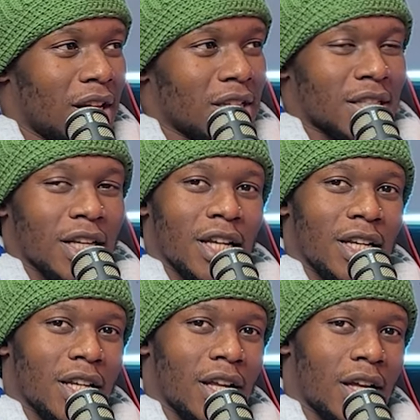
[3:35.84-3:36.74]
Second
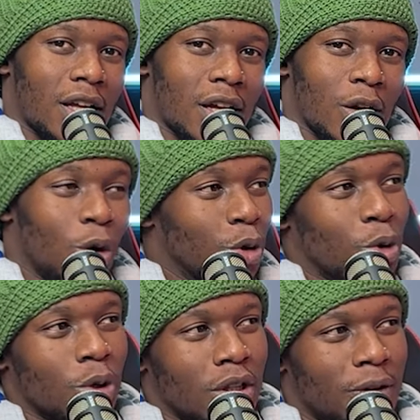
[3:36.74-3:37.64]
uh, own
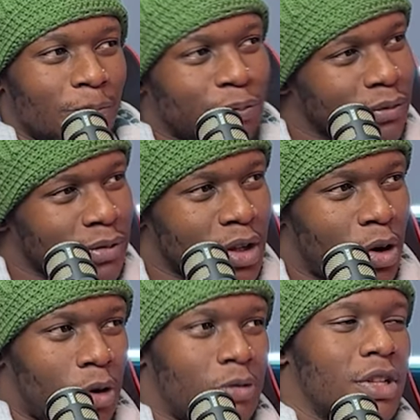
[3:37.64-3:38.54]
goal
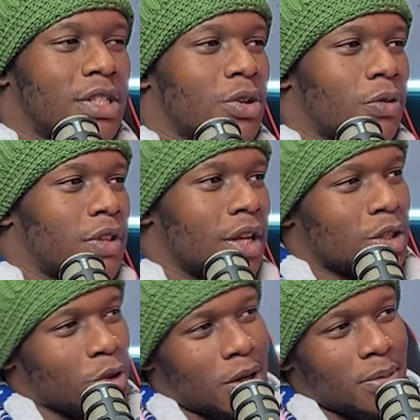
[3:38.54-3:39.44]
of this of the
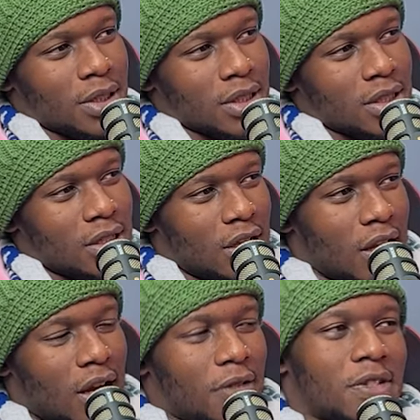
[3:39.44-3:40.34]
tournament mm.
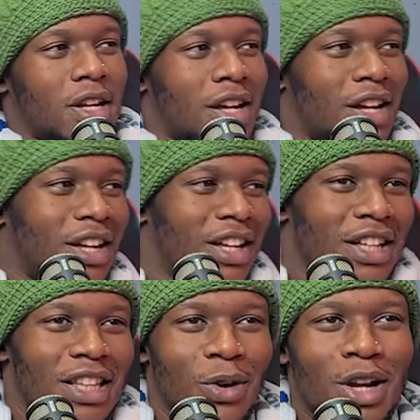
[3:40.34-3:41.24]
after
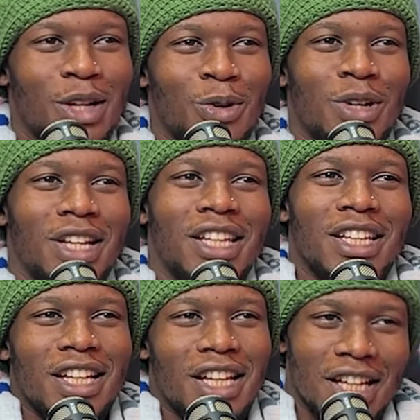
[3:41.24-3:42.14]
the one and only
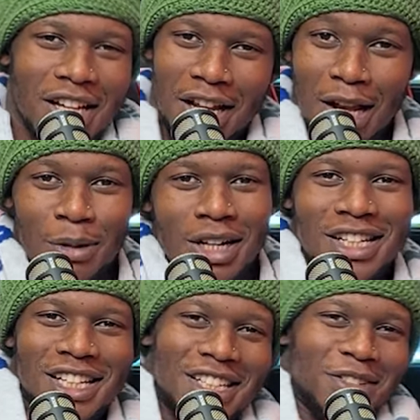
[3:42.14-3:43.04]
Real
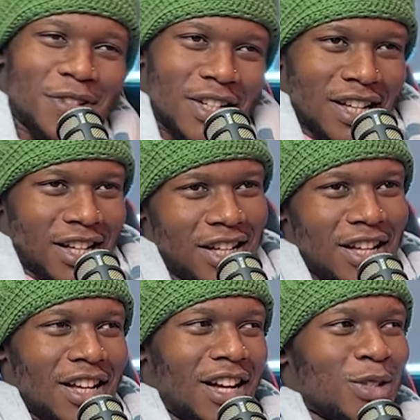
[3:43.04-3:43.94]
Madrid defender
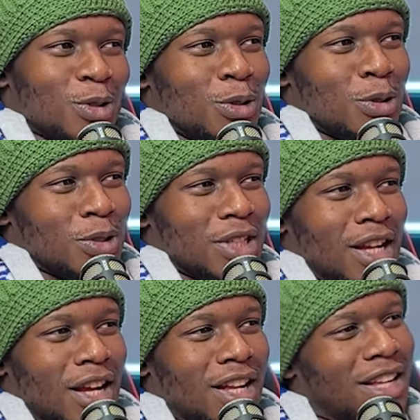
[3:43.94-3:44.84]
Antonio Rudiger